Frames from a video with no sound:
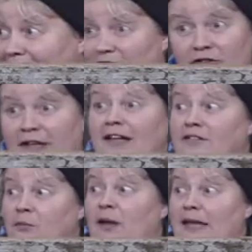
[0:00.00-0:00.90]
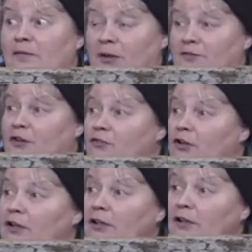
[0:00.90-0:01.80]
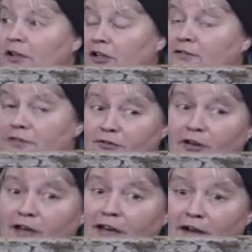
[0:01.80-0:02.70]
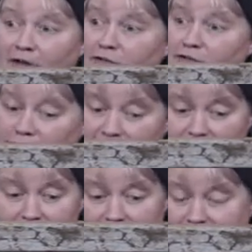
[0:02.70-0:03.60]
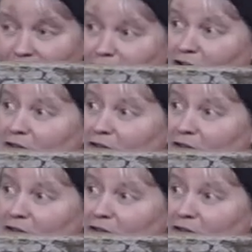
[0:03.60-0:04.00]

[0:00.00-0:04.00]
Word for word: you think it's weird but if you've got a you know if you've got a load you know two